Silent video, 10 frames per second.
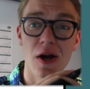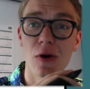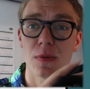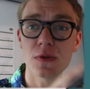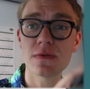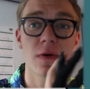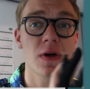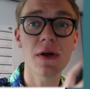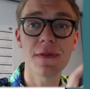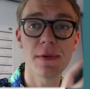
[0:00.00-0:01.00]
almost
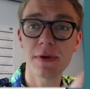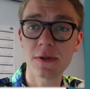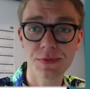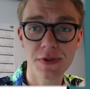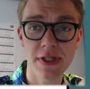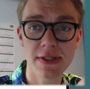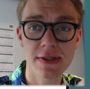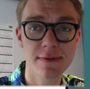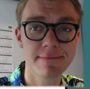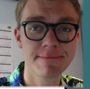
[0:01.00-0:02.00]
forgot the palm
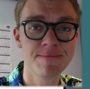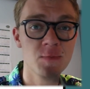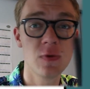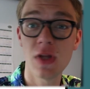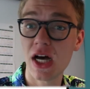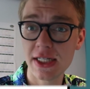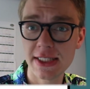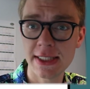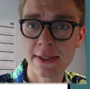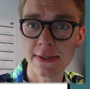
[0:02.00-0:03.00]
trees. I
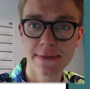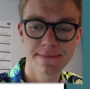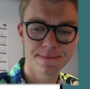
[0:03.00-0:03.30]
didn't.